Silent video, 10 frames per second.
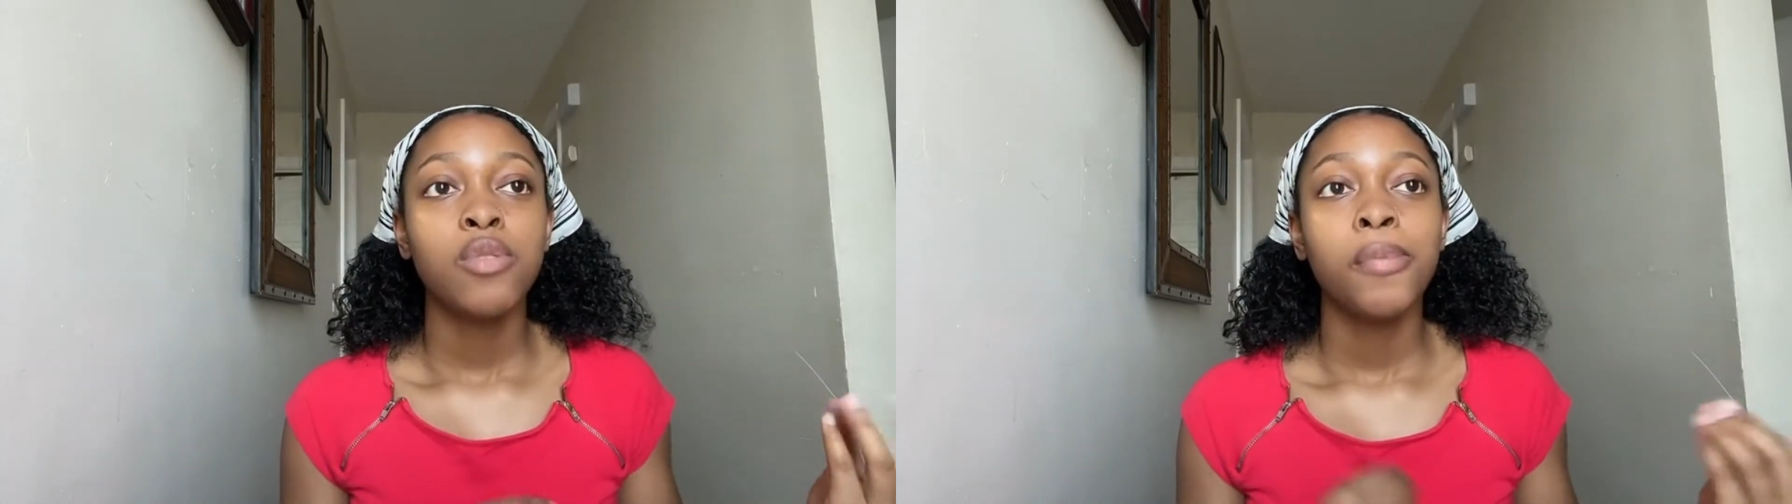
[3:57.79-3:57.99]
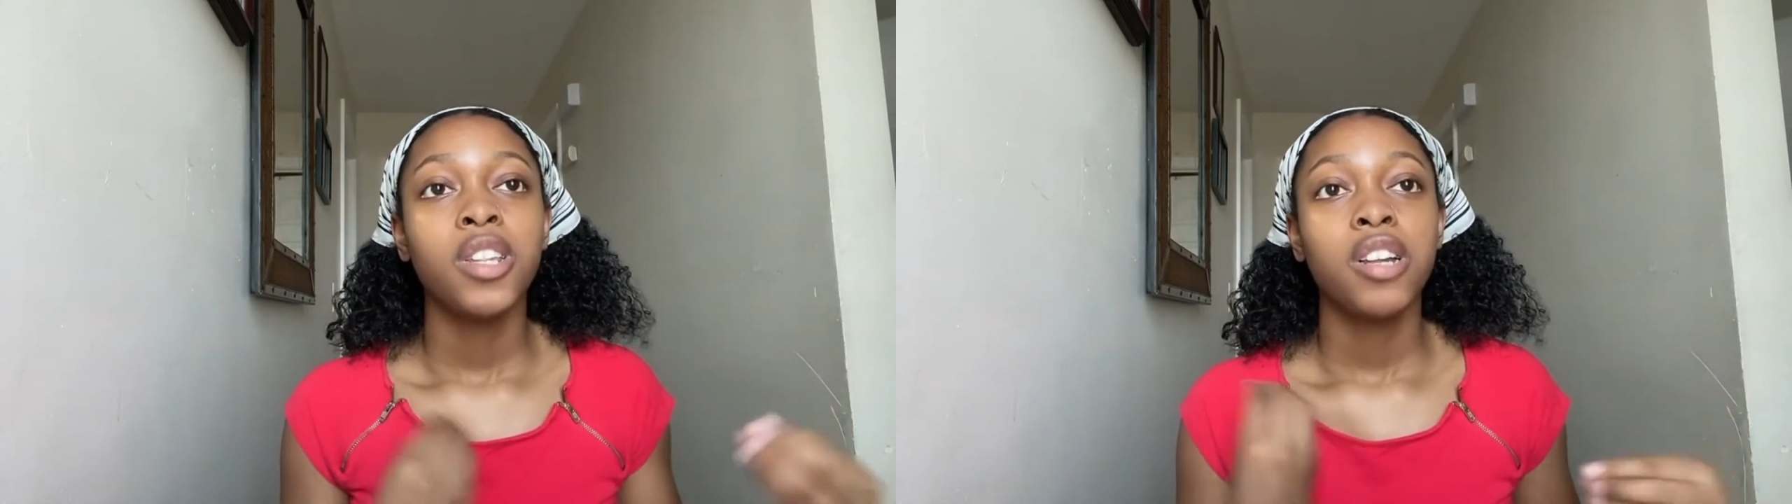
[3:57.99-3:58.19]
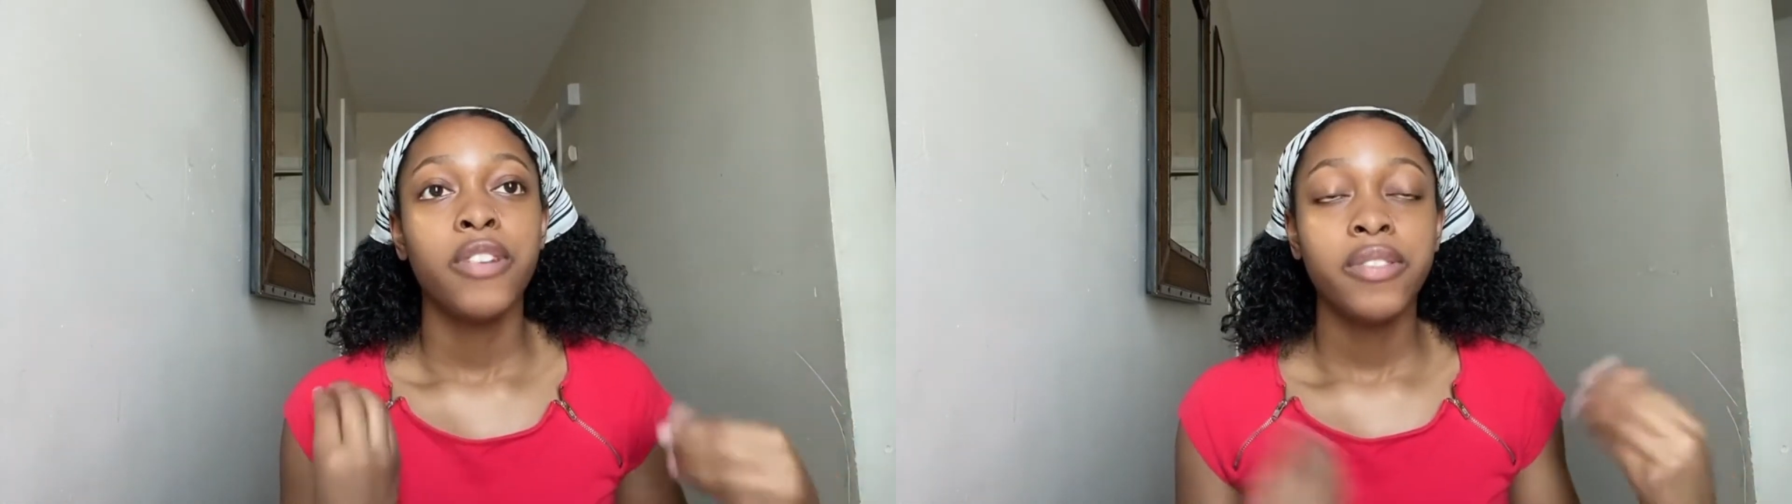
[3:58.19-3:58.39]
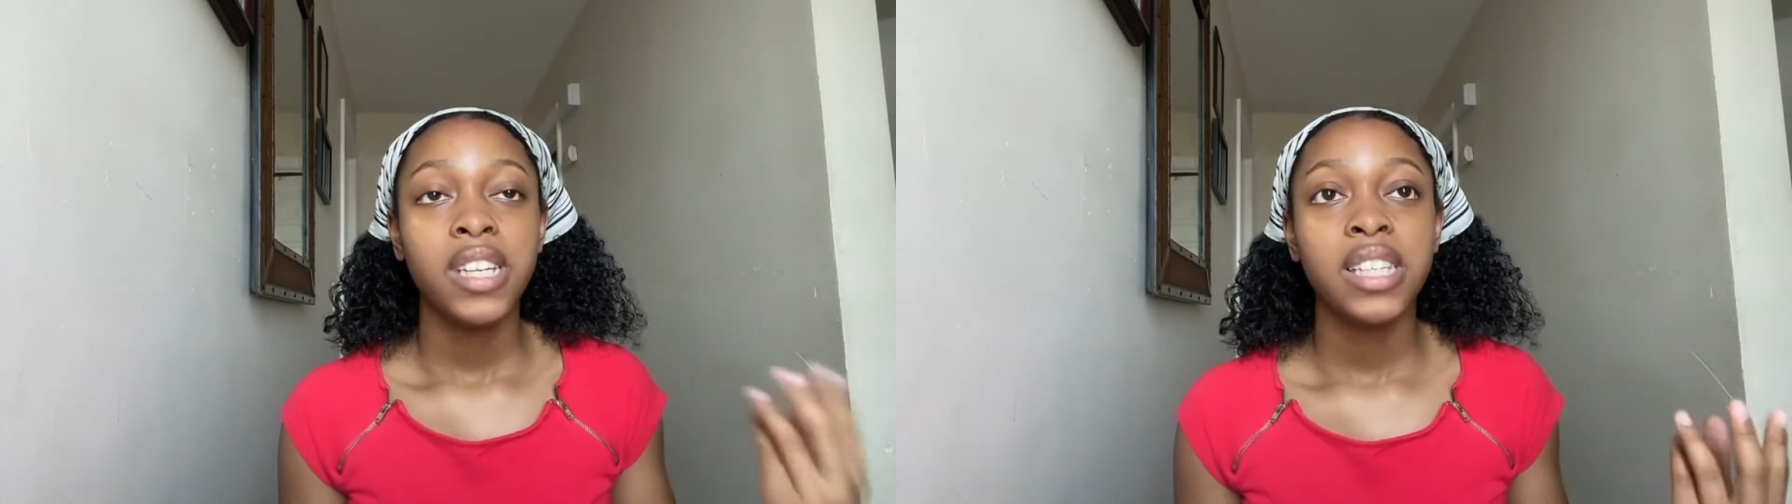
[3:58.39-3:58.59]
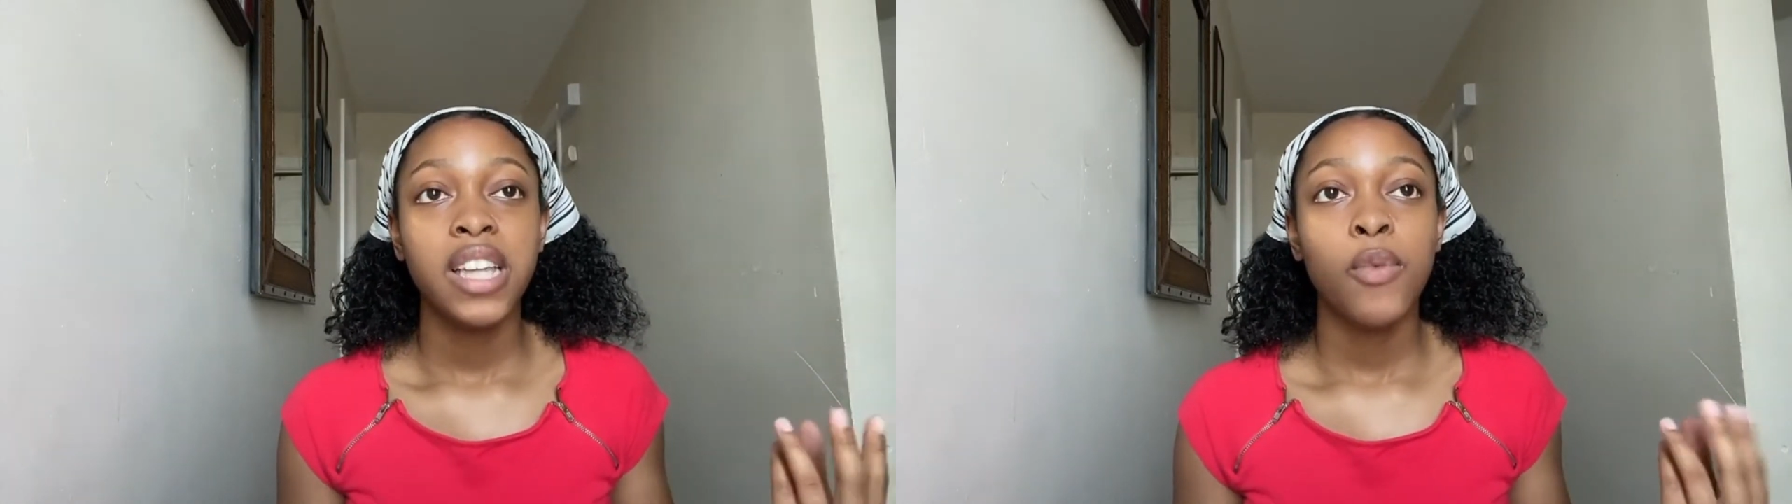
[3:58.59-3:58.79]
women in their
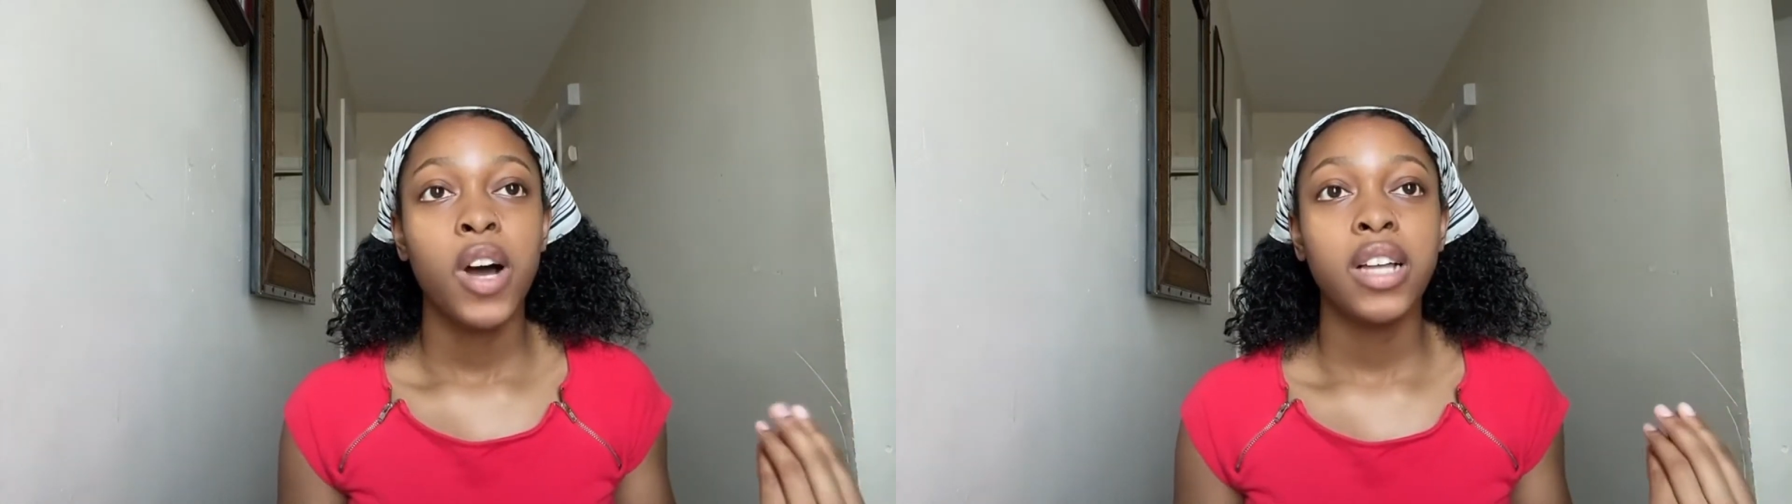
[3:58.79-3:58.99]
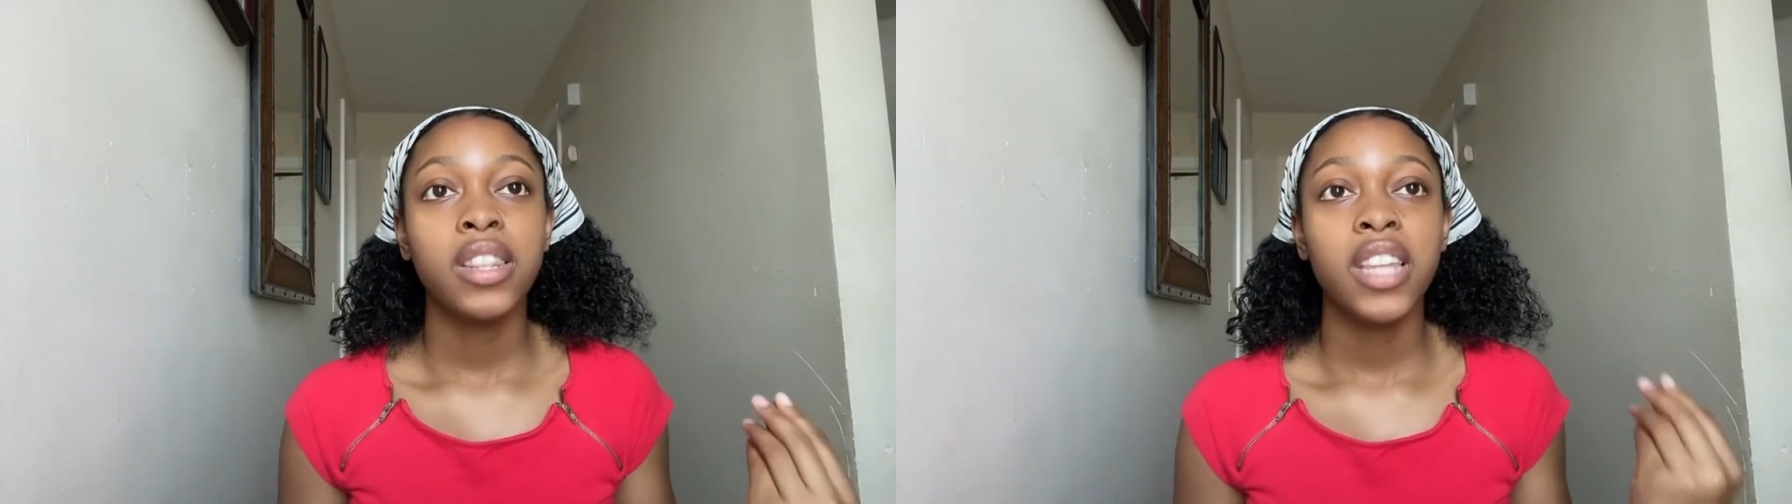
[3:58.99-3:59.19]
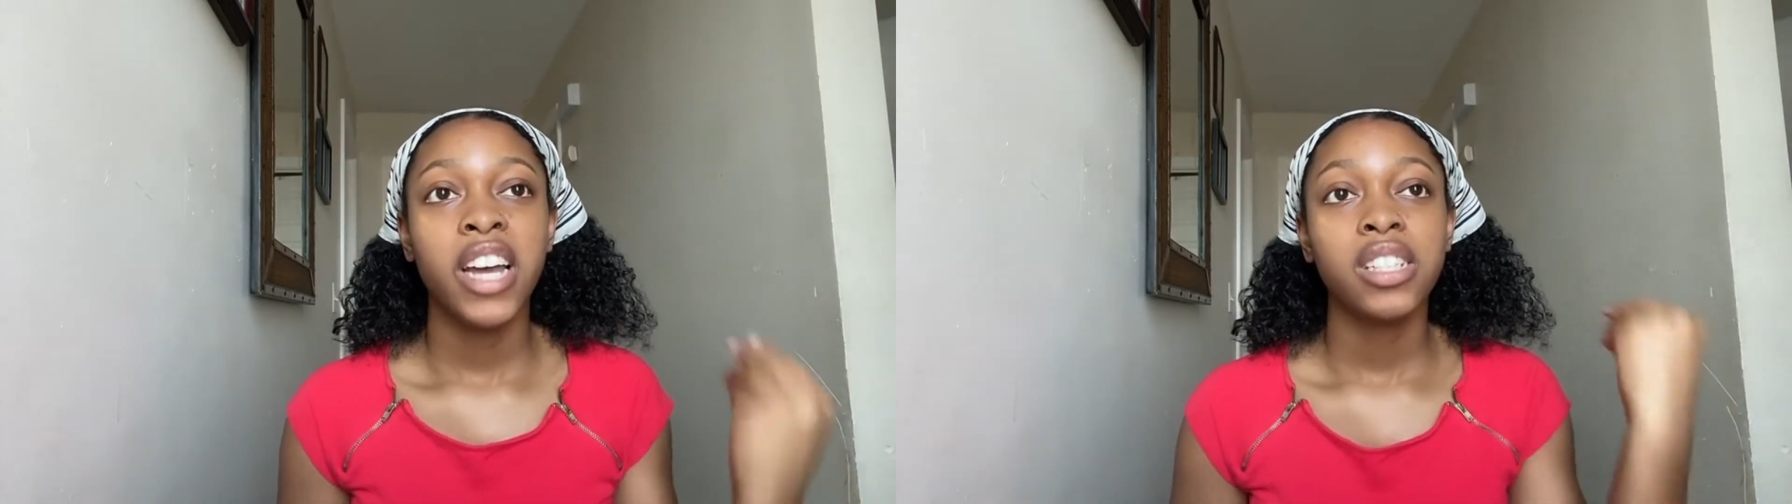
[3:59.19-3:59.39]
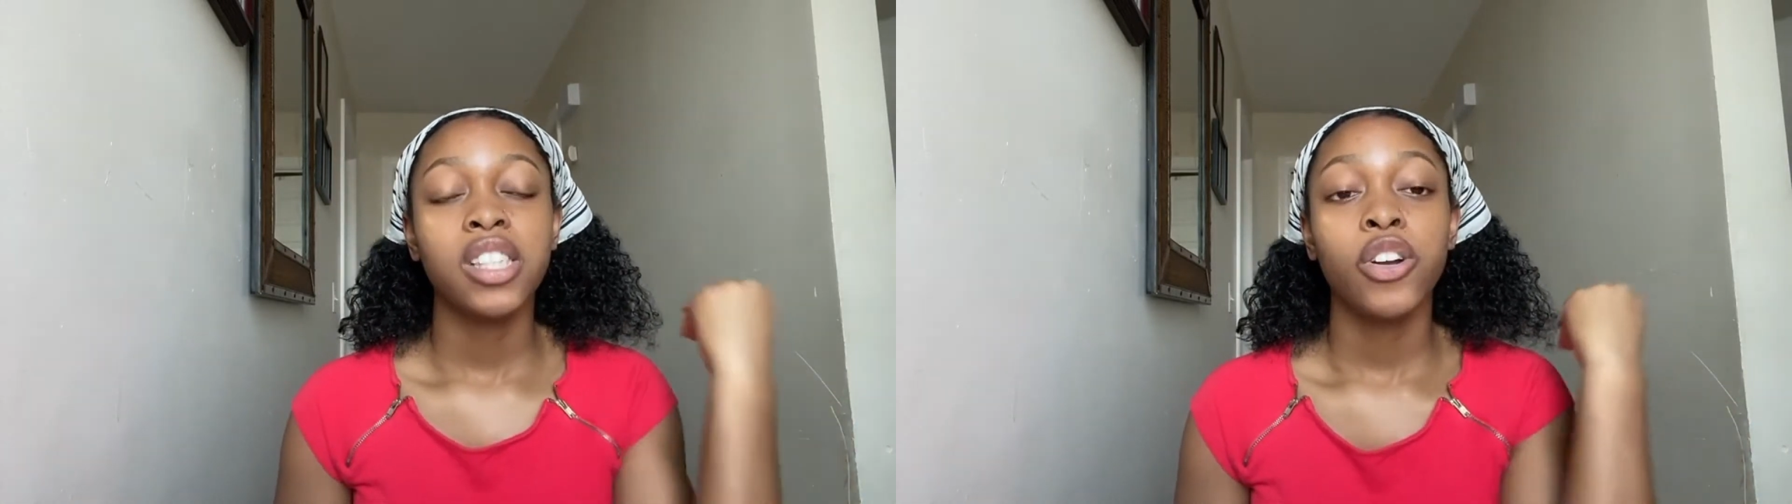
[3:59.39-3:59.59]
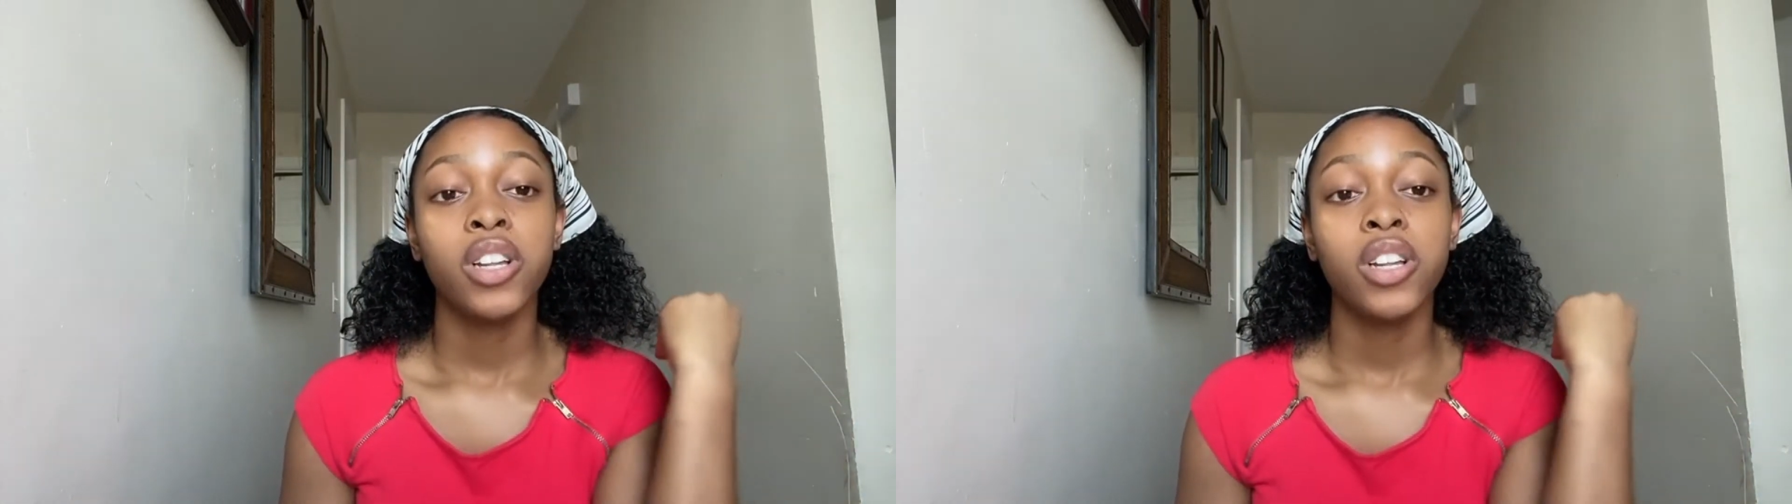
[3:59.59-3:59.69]
50s, they want things thoroughly